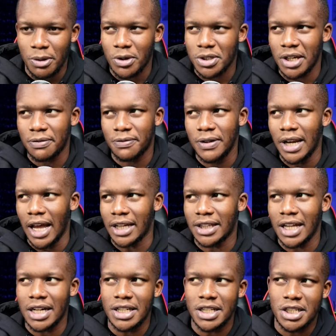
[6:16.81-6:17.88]
Because I feel like
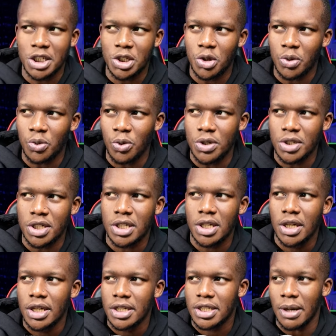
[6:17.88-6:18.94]
that decision was
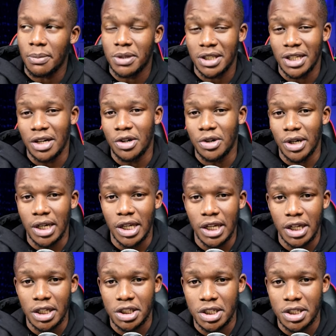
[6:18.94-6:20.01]
something that really
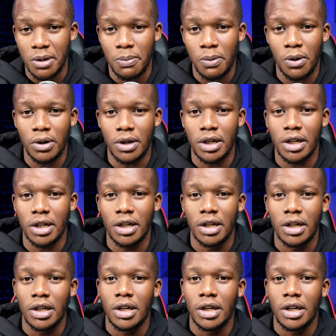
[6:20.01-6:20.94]
hinges upon,